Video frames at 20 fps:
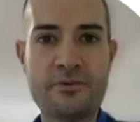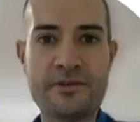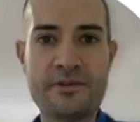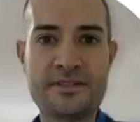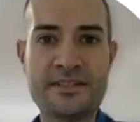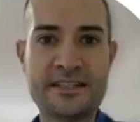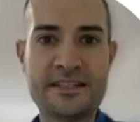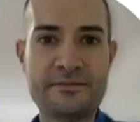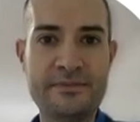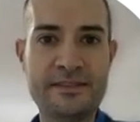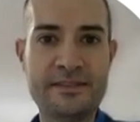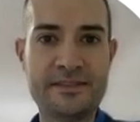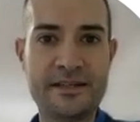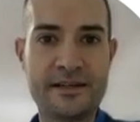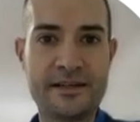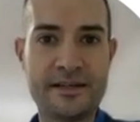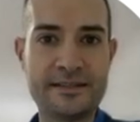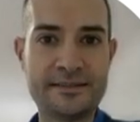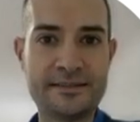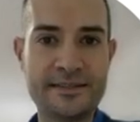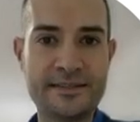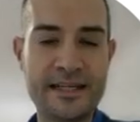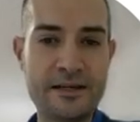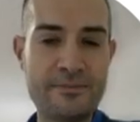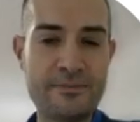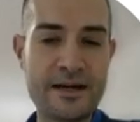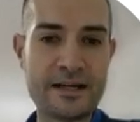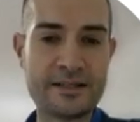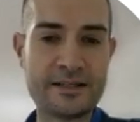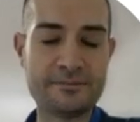with 6 meter
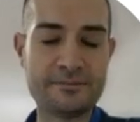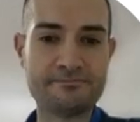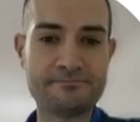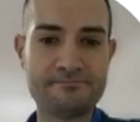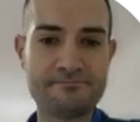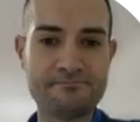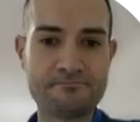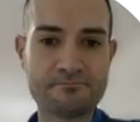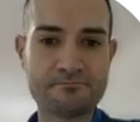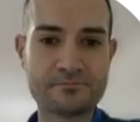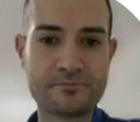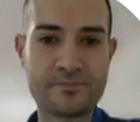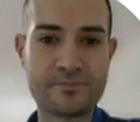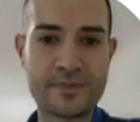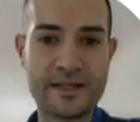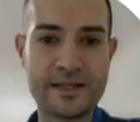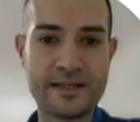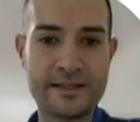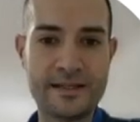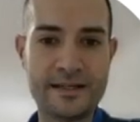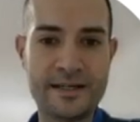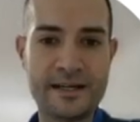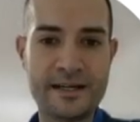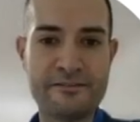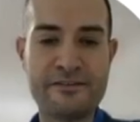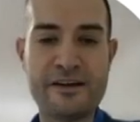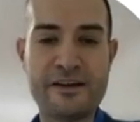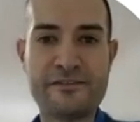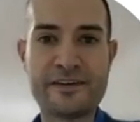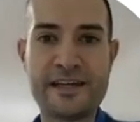tailback, and
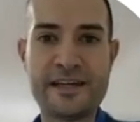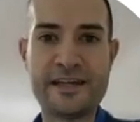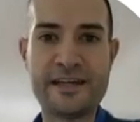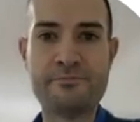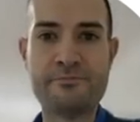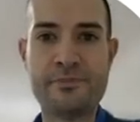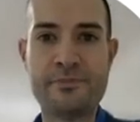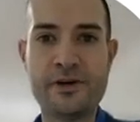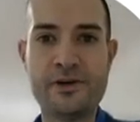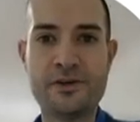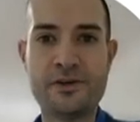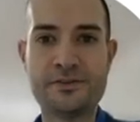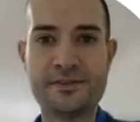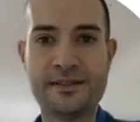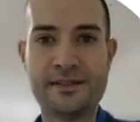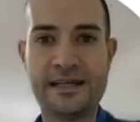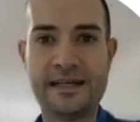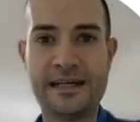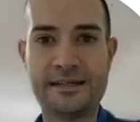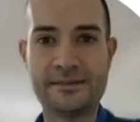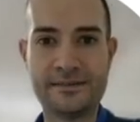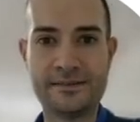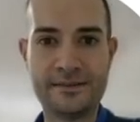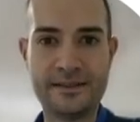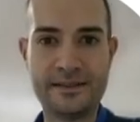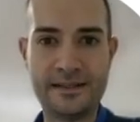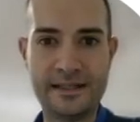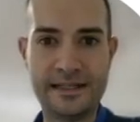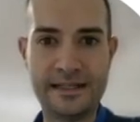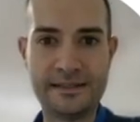a 5 kN payload
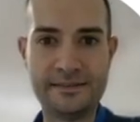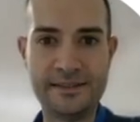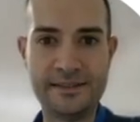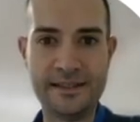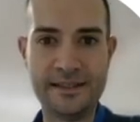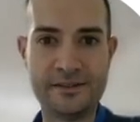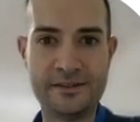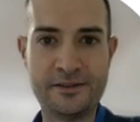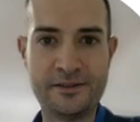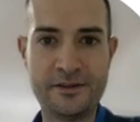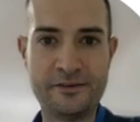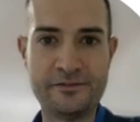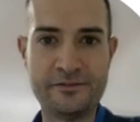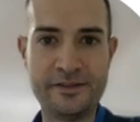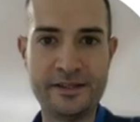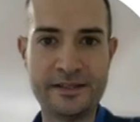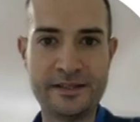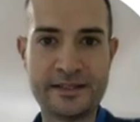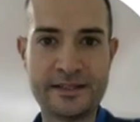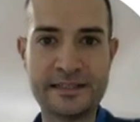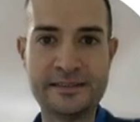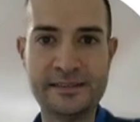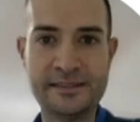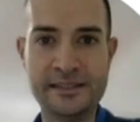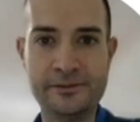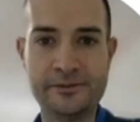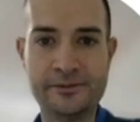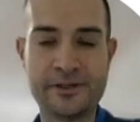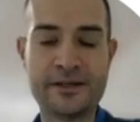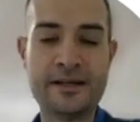at the end of the
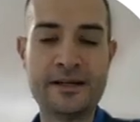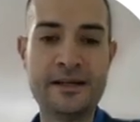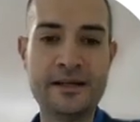cantilever.